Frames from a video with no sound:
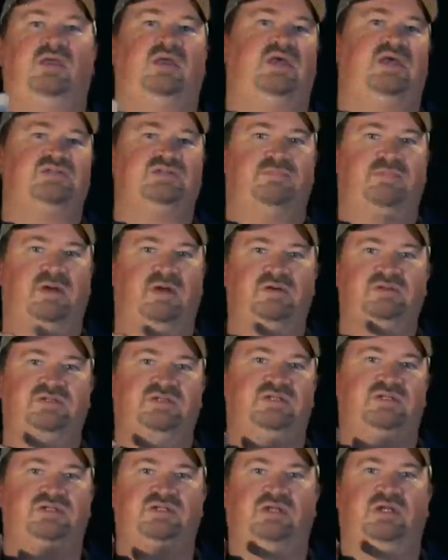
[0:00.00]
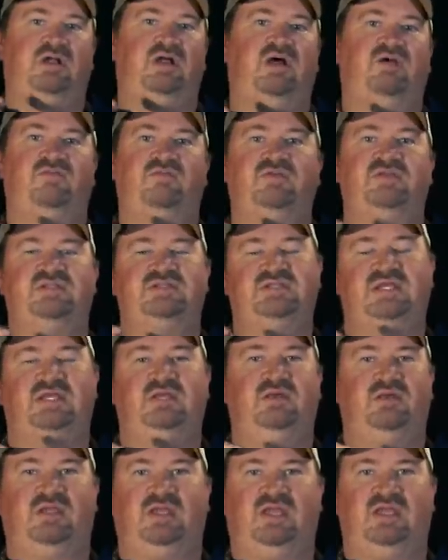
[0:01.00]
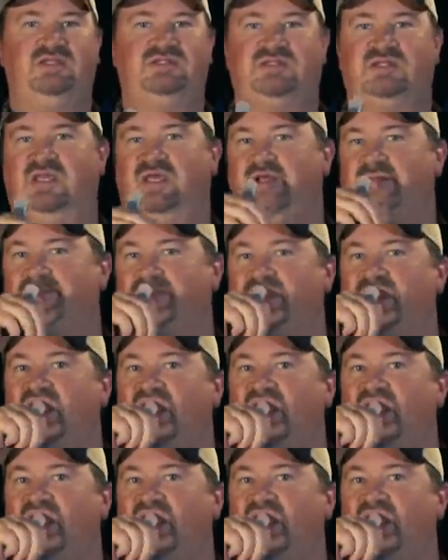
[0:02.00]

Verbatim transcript: As opposed to the shut off with the T or K sound,